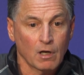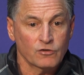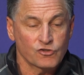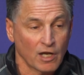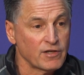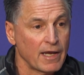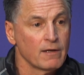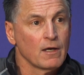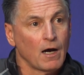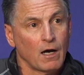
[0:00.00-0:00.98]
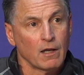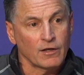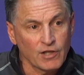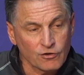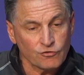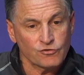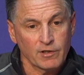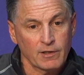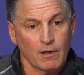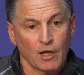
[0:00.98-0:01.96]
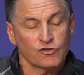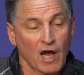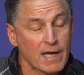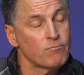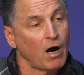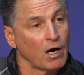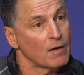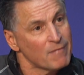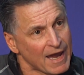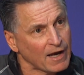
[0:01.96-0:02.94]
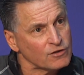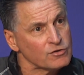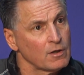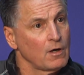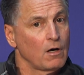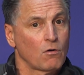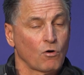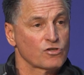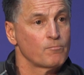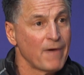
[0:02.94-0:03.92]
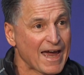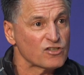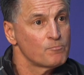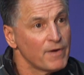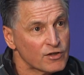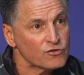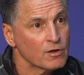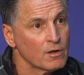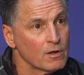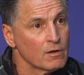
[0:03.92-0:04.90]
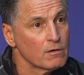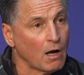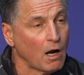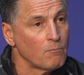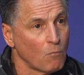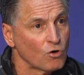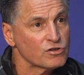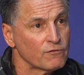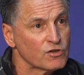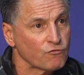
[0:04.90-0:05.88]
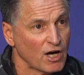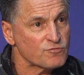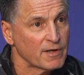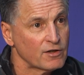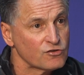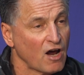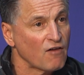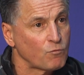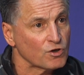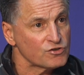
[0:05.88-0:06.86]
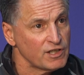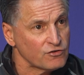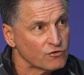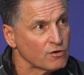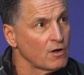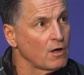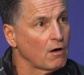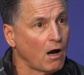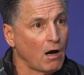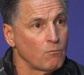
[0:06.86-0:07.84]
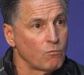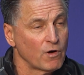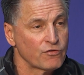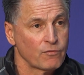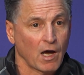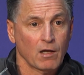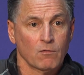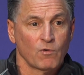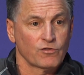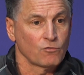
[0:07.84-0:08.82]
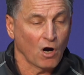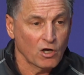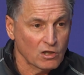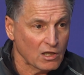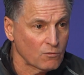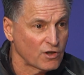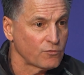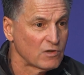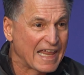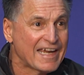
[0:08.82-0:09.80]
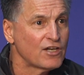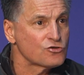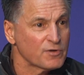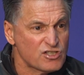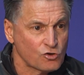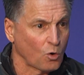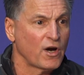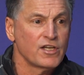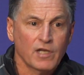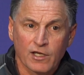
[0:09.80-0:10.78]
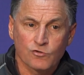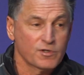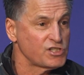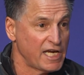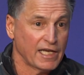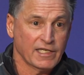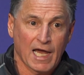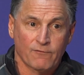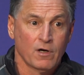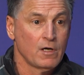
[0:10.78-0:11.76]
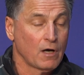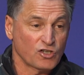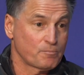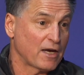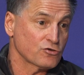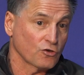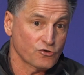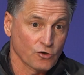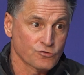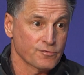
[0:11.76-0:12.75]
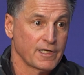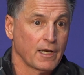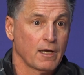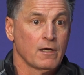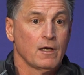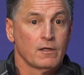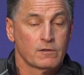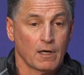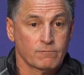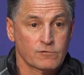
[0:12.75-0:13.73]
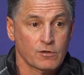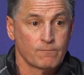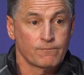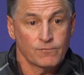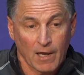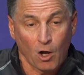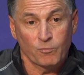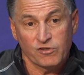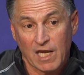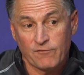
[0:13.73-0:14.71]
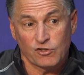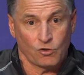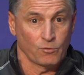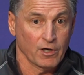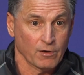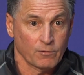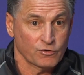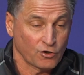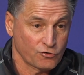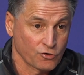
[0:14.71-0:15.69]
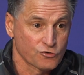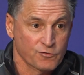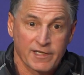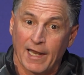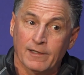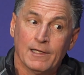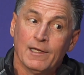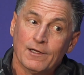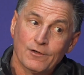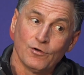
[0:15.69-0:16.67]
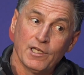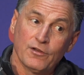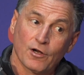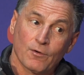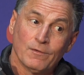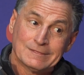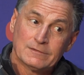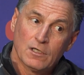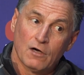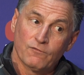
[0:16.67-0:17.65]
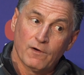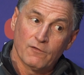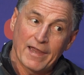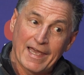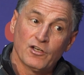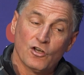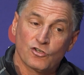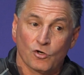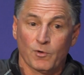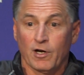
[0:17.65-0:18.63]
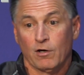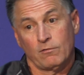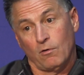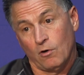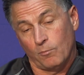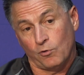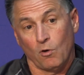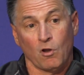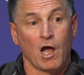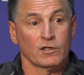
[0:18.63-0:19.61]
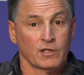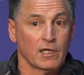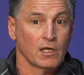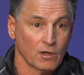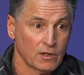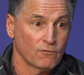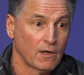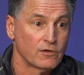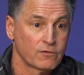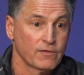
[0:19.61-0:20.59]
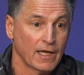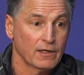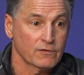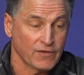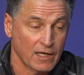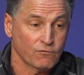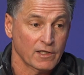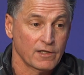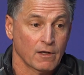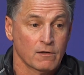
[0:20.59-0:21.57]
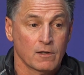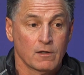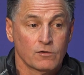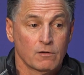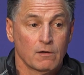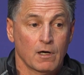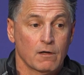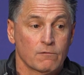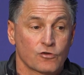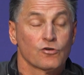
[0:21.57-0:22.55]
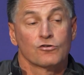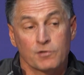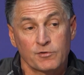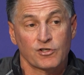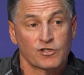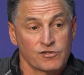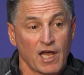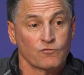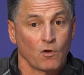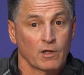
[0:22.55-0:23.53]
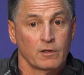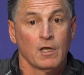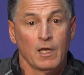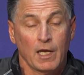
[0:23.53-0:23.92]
Sunday. An interesting sidebar on Max, of course, Max missed most of his freshman and sophomore seasons with leg injuries, groin injuries. He had to have a special surgery to help save his career, and it was a surgery that could either have ended his career or prolonged it, and thankfully the surgery was successful, and